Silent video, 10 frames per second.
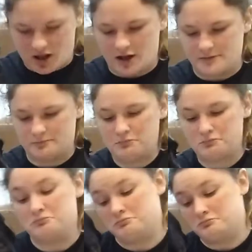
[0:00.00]
lawn.
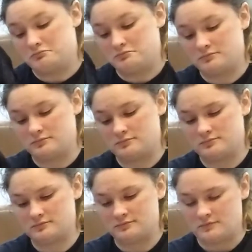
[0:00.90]
Hmm.
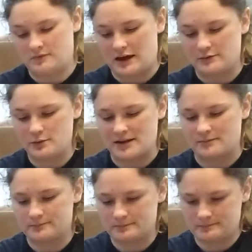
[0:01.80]
Hey Ruby.